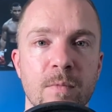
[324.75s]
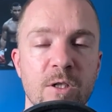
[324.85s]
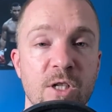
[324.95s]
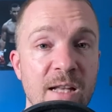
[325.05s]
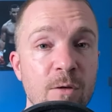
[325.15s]

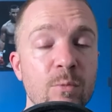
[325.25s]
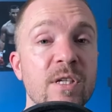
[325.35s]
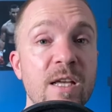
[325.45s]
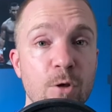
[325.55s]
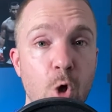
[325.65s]
Chandler was
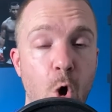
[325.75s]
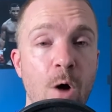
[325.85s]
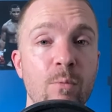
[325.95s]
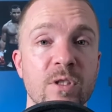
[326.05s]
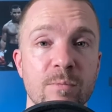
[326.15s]
getting
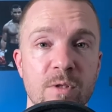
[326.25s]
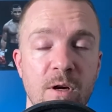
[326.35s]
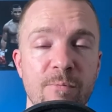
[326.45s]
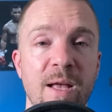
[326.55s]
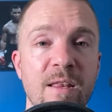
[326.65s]
caught with some
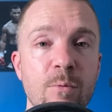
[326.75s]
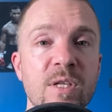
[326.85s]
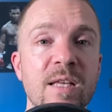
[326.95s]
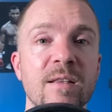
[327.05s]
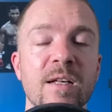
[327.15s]
stuff, man. He was
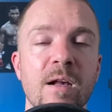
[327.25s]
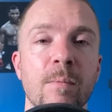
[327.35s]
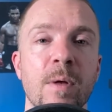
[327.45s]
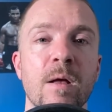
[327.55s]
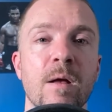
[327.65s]
getting lit
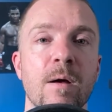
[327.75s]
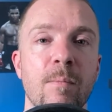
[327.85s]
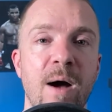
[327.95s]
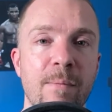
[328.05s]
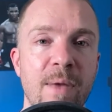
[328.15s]
up
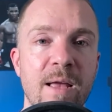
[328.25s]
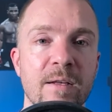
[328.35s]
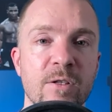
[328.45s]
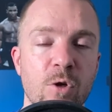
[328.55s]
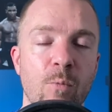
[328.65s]
by a man
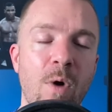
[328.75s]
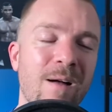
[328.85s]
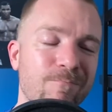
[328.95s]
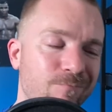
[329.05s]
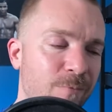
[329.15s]
into,
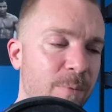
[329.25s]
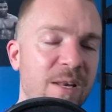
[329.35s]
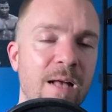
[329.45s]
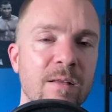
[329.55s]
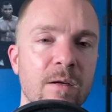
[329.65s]
well, maybe
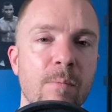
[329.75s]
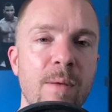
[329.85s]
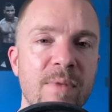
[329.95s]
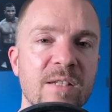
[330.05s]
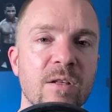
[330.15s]
not lit up.
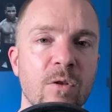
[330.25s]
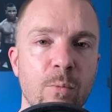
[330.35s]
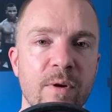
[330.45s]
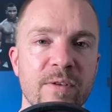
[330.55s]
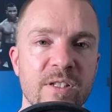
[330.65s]
Maybe that's a
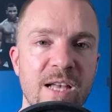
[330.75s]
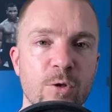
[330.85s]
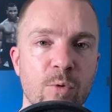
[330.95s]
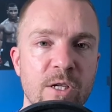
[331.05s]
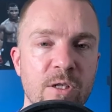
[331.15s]
little bit of an
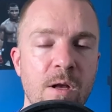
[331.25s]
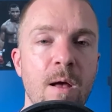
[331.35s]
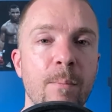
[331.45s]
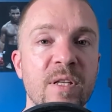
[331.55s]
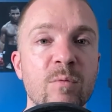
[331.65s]
exaggeration.
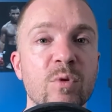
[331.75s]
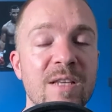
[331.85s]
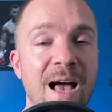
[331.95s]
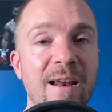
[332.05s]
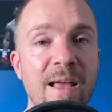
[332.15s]
But he was
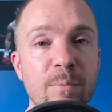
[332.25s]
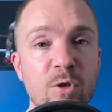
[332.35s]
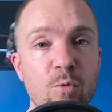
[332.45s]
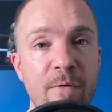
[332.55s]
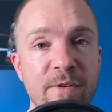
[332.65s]
not able
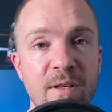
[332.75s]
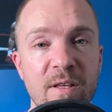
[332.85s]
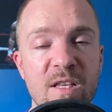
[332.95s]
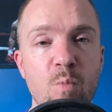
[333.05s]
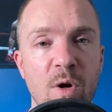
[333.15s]
to do everything
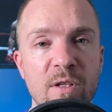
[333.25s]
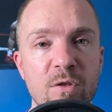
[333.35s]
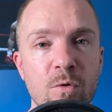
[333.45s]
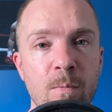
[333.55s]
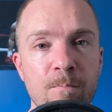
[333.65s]
that he wanted to
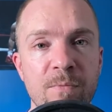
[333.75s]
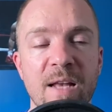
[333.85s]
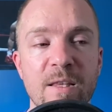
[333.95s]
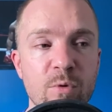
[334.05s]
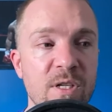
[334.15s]
do,
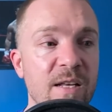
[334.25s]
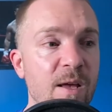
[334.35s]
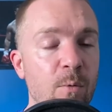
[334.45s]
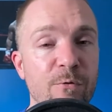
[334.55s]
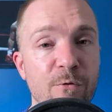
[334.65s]
and he was getting
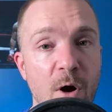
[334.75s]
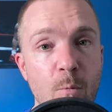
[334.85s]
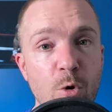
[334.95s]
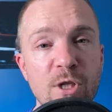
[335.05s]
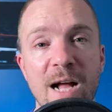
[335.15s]
hit with far
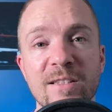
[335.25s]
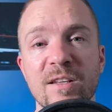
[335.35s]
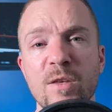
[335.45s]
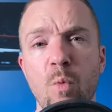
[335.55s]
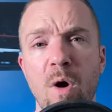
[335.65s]
more shots
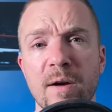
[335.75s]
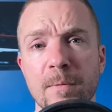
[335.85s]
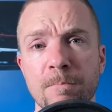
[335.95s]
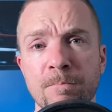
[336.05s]
than he wanted.